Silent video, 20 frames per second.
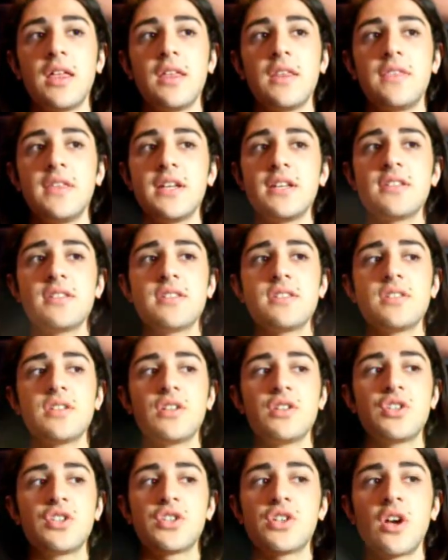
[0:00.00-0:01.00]
This
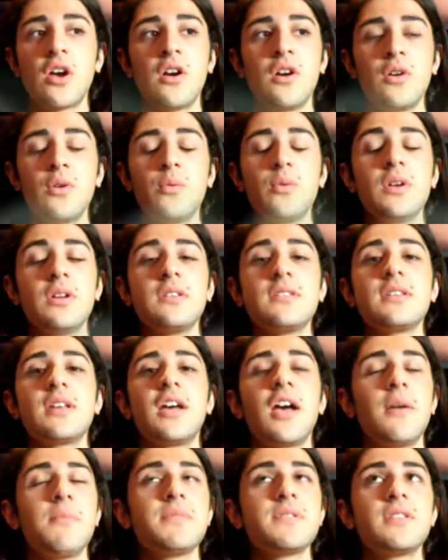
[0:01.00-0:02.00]
show was
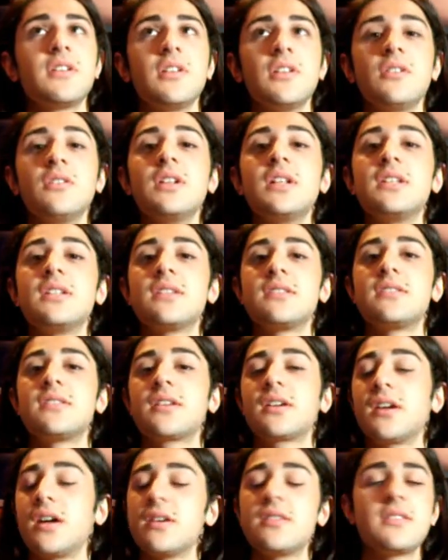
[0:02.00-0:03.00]
absolutely
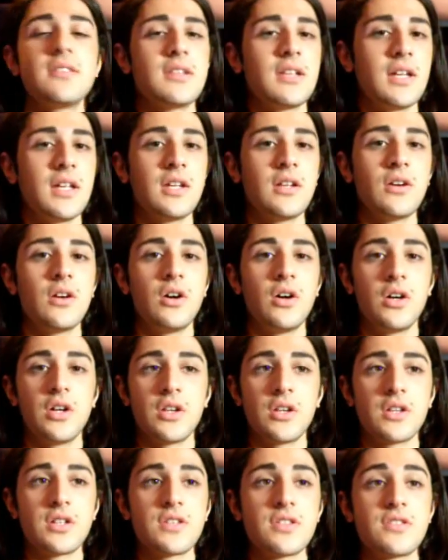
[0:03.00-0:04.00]
disgusting
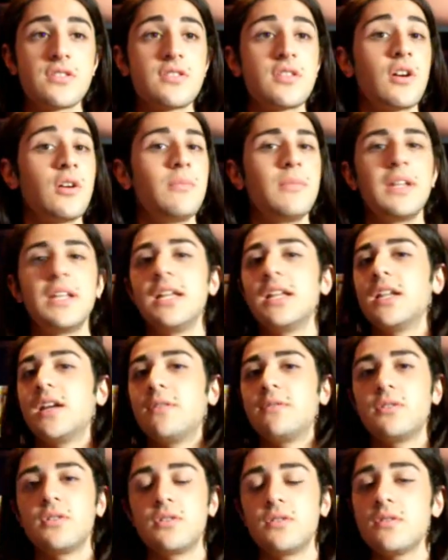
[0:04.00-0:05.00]
on so many
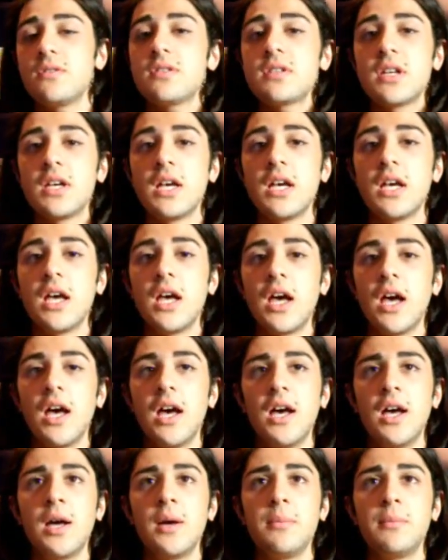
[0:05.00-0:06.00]
levels.
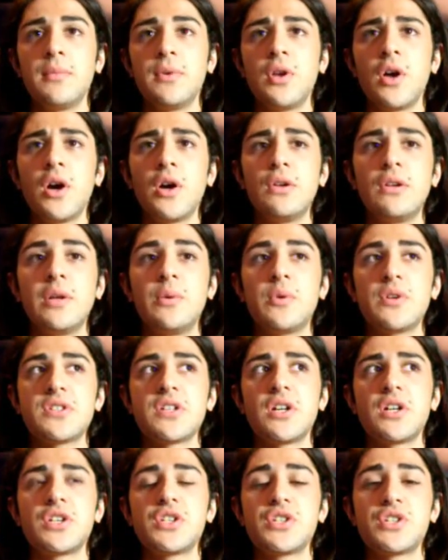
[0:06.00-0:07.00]
Not only was
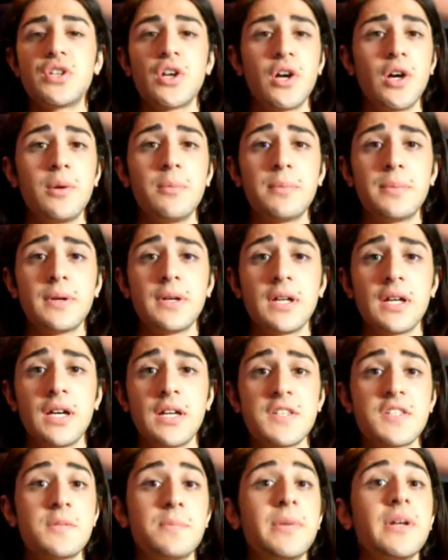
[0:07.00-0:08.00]
our shop,
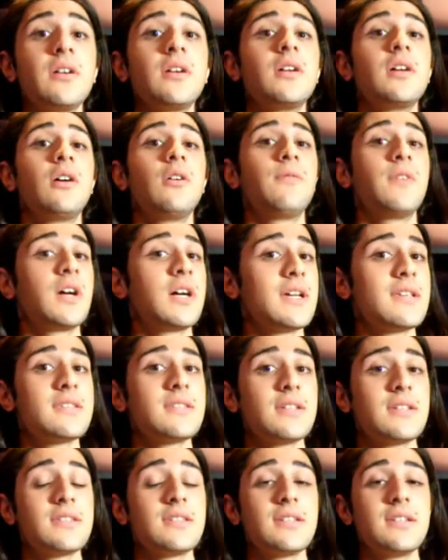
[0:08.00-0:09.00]
Spirit of
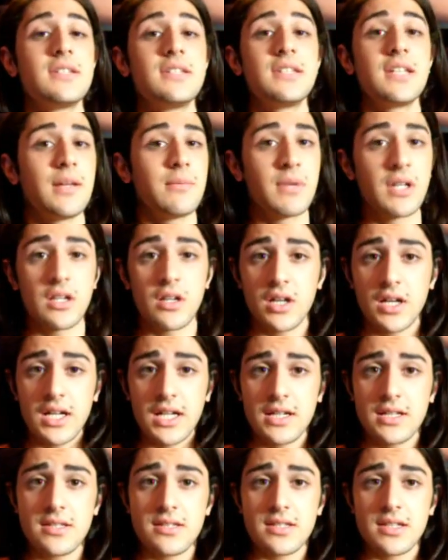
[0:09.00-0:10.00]
Isis,
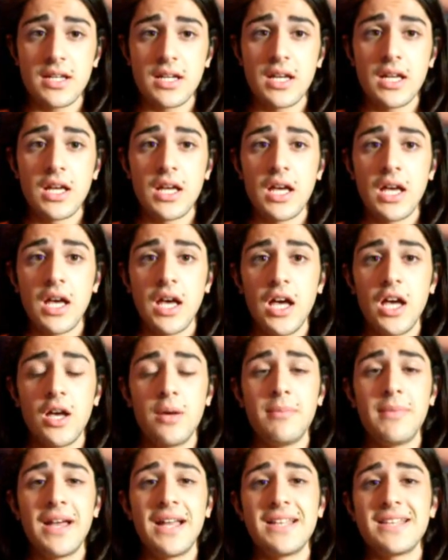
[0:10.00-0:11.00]
demonized
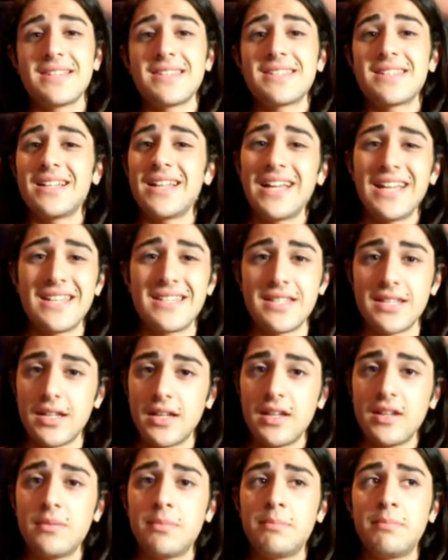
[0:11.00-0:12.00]
and
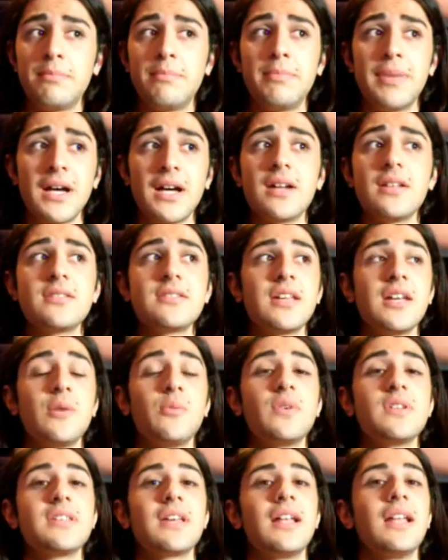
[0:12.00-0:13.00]
slated, but it
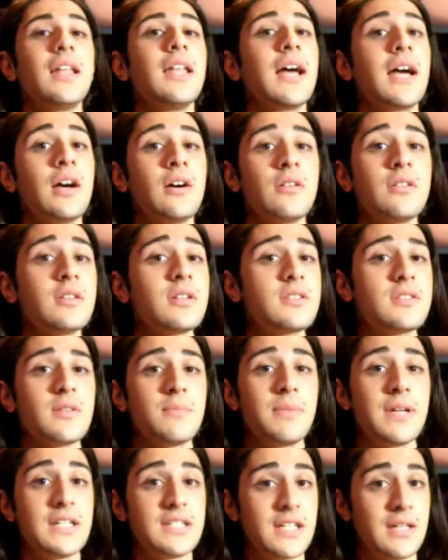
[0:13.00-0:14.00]
was allowed to
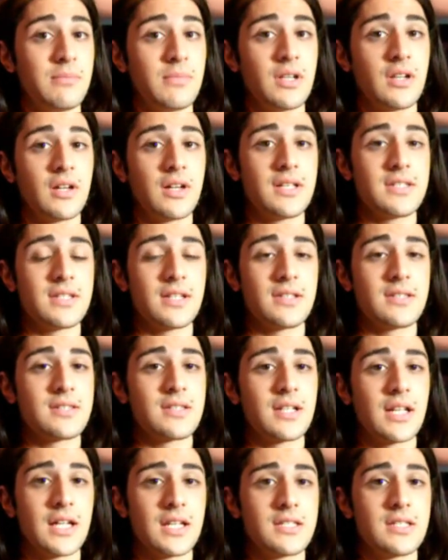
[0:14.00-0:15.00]
be demonised and
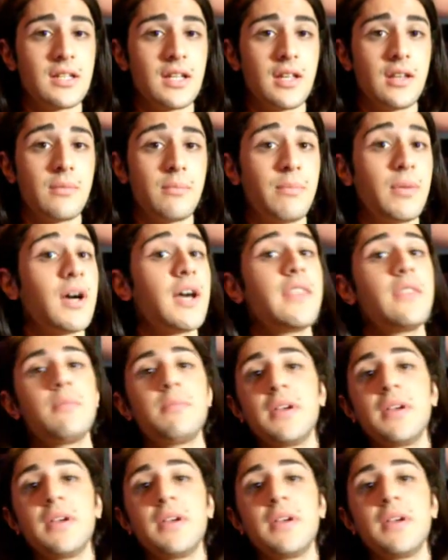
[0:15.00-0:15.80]
slated by the BBC.